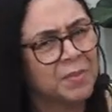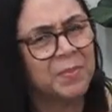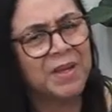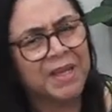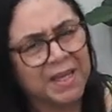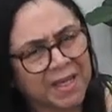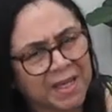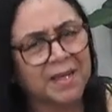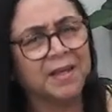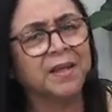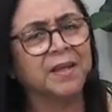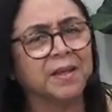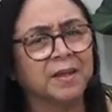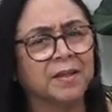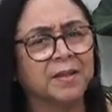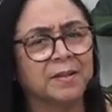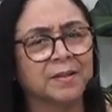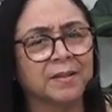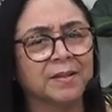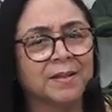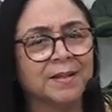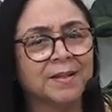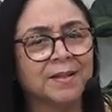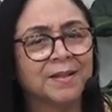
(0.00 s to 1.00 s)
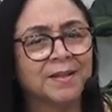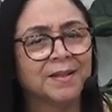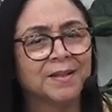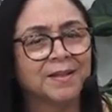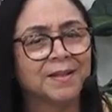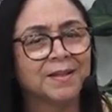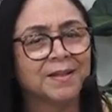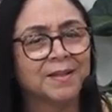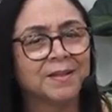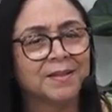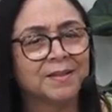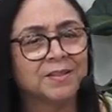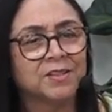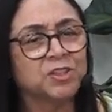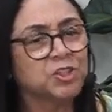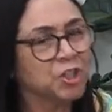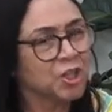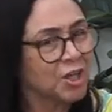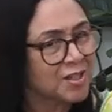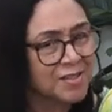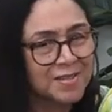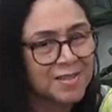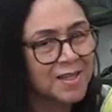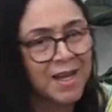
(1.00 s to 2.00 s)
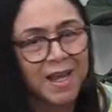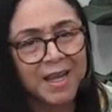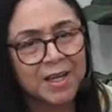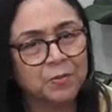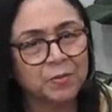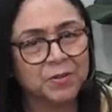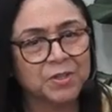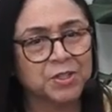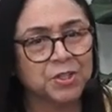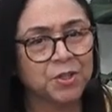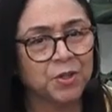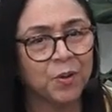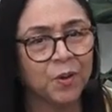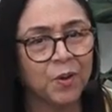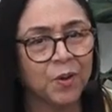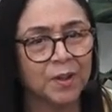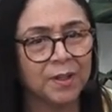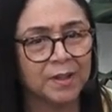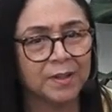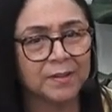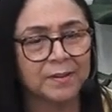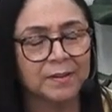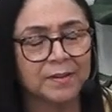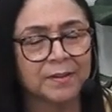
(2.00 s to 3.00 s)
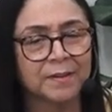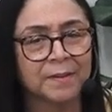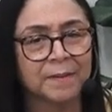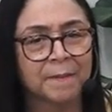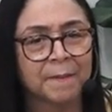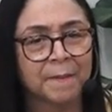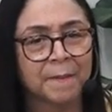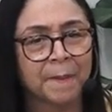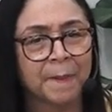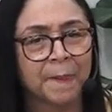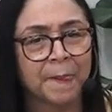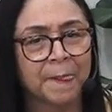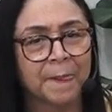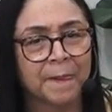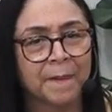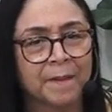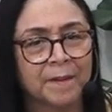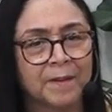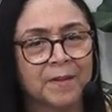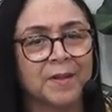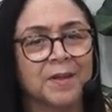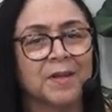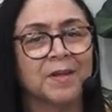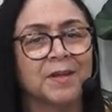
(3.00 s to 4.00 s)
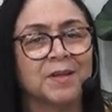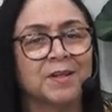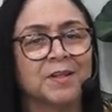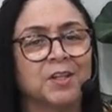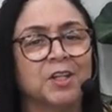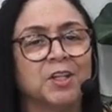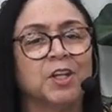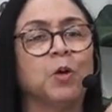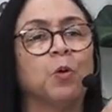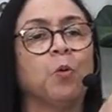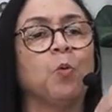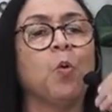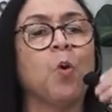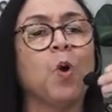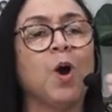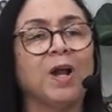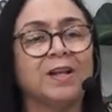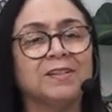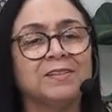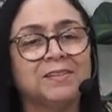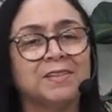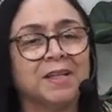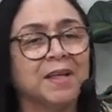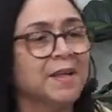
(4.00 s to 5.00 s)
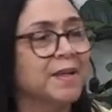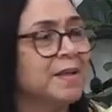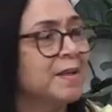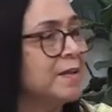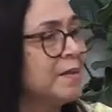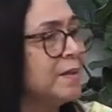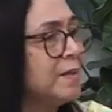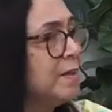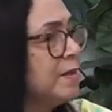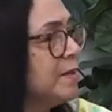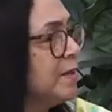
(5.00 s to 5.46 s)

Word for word: beginning, just like with y'all, the wanting